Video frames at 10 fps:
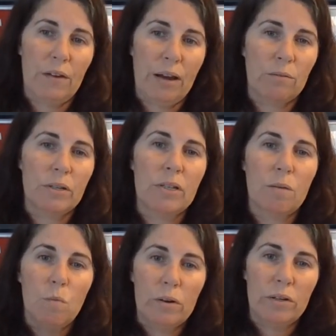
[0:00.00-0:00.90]
factories
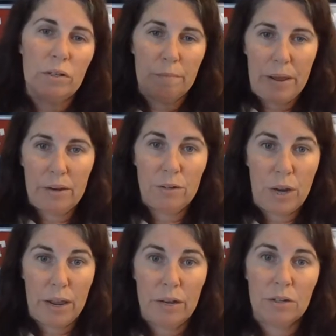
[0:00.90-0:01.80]
and wanted to make
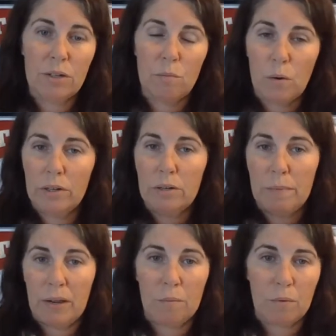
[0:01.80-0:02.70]
change and wanted to
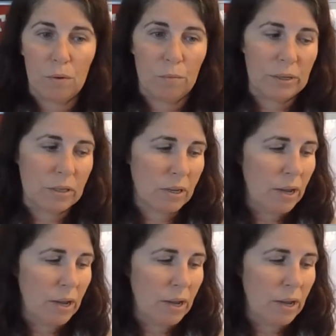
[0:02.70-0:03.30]
make improvements.